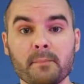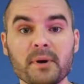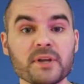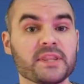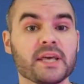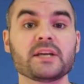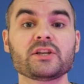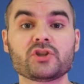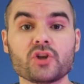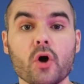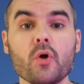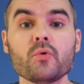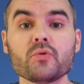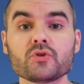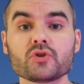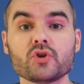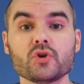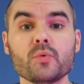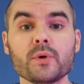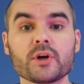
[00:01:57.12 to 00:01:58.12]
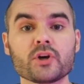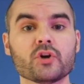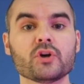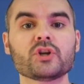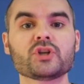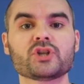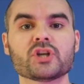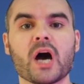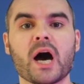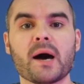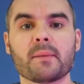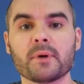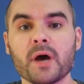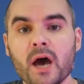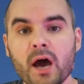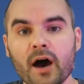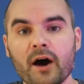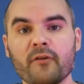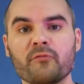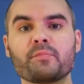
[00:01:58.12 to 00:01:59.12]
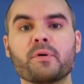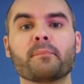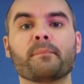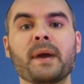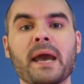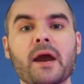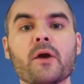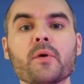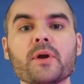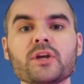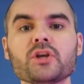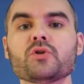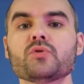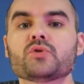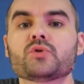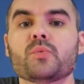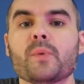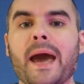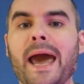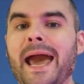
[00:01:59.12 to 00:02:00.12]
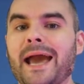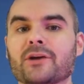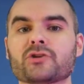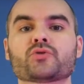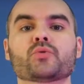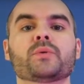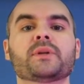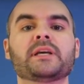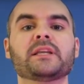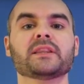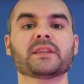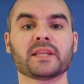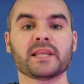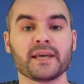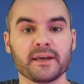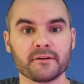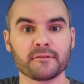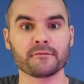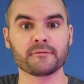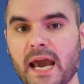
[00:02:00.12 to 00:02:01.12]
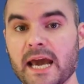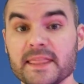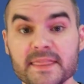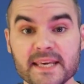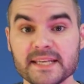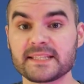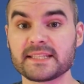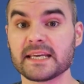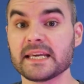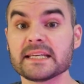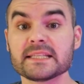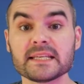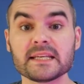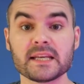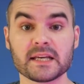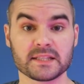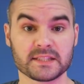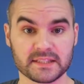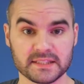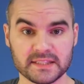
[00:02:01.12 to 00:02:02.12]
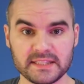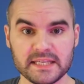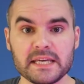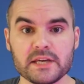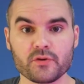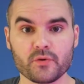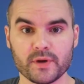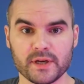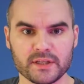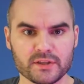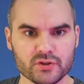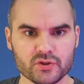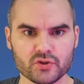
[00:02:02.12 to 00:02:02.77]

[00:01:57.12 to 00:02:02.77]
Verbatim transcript: but they don't do a good job of preparing you to actually live. And this isn't a secret,